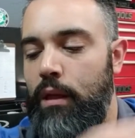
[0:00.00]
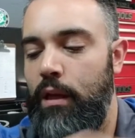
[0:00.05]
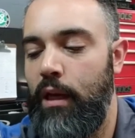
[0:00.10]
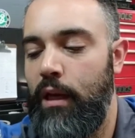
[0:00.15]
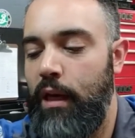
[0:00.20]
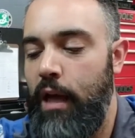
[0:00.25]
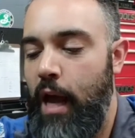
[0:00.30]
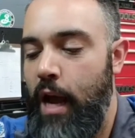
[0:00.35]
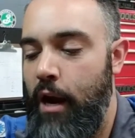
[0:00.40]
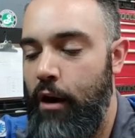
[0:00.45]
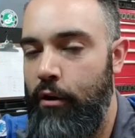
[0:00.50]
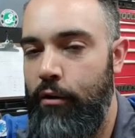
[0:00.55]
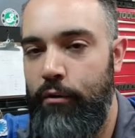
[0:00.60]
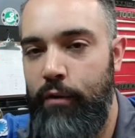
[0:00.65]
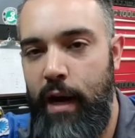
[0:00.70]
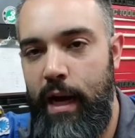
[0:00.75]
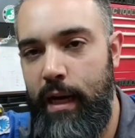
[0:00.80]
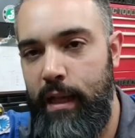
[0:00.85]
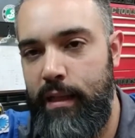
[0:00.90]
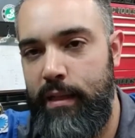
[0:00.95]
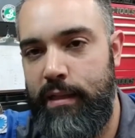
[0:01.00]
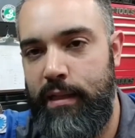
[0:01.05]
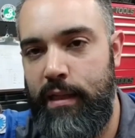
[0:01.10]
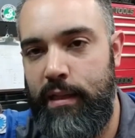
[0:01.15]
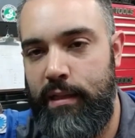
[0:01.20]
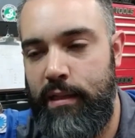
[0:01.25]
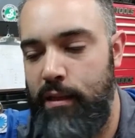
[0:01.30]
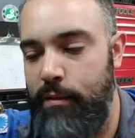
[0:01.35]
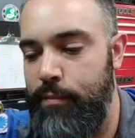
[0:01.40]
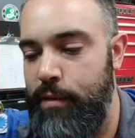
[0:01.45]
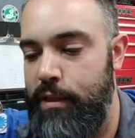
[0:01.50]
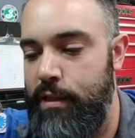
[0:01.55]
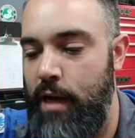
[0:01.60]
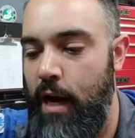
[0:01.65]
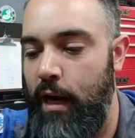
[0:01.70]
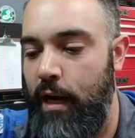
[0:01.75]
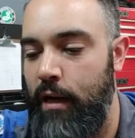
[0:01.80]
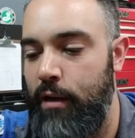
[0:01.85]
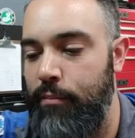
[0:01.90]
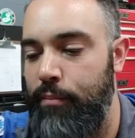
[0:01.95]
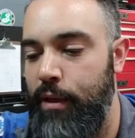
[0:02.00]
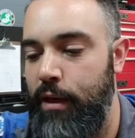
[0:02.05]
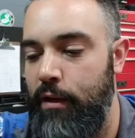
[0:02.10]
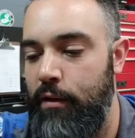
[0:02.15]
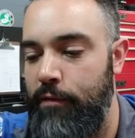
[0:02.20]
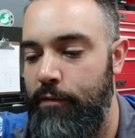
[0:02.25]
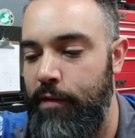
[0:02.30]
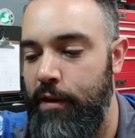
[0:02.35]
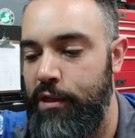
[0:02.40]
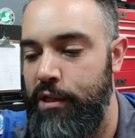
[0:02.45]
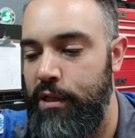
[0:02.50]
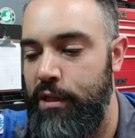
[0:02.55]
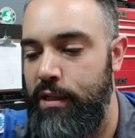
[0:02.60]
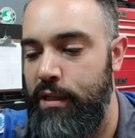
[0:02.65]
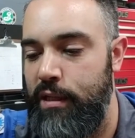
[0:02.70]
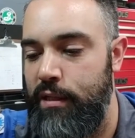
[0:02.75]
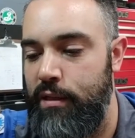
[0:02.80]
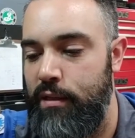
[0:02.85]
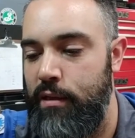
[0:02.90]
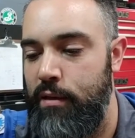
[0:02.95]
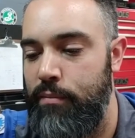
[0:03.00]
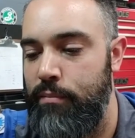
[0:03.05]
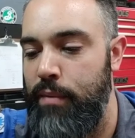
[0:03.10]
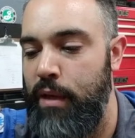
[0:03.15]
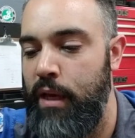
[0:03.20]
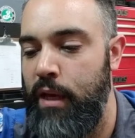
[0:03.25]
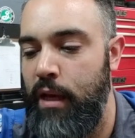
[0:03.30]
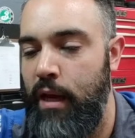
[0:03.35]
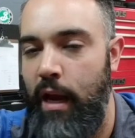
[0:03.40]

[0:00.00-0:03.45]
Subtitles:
An air-rated system is not going to be an efficient system,